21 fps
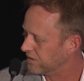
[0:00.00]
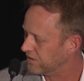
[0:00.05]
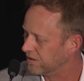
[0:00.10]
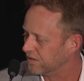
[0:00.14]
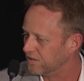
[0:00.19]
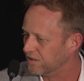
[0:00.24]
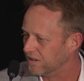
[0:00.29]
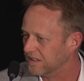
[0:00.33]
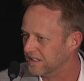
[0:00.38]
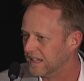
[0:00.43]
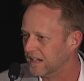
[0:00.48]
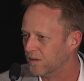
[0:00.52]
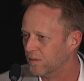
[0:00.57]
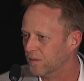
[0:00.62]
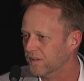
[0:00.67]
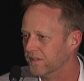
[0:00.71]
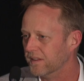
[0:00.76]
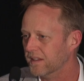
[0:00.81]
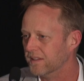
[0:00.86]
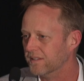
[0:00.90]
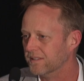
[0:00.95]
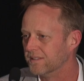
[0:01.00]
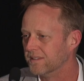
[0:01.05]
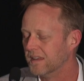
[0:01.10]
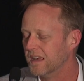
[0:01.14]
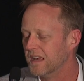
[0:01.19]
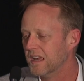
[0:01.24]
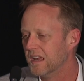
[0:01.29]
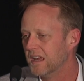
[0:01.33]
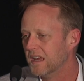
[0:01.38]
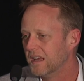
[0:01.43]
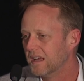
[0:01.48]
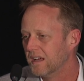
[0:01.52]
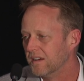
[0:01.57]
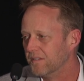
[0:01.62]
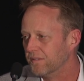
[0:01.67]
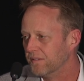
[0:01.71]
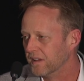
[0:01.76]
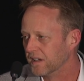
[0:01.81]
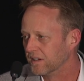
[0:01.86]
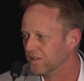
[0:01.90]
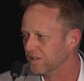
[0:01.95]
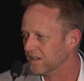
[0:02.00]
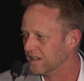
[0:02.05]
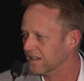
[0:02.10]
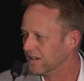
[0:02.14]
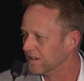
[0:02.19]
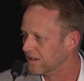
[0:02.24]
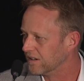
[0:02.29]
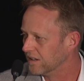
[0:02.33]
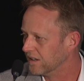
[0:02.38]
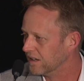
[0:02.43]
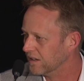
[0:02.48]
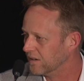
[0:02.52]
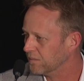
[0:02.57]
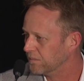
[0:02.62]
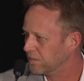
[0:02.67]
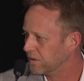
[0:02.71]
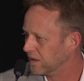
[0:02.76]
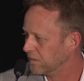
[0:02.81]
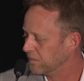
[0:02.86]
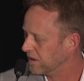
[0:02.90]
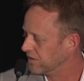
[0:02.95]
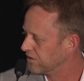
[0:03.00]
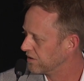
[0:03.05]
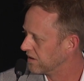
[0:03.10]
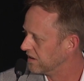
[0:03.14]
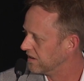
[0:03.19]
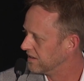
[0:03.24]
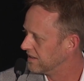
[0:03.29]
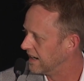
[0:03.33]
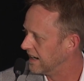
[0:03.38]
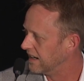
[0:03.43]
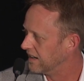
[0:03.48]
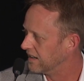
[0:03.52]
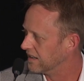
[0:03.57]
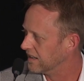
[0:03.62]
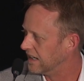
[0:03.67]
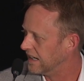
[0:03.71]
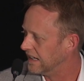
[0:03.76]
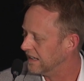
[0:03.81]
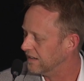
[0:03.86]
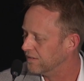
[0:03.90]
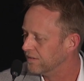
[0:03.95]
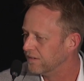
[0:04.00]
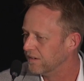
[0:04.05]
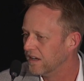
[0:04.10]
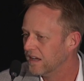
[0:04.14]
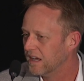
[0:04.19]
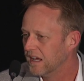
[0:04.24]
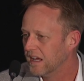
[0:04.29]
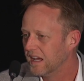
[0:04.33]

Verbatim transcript: So she dealt with this affliction, her, you know, pretty much her entire life,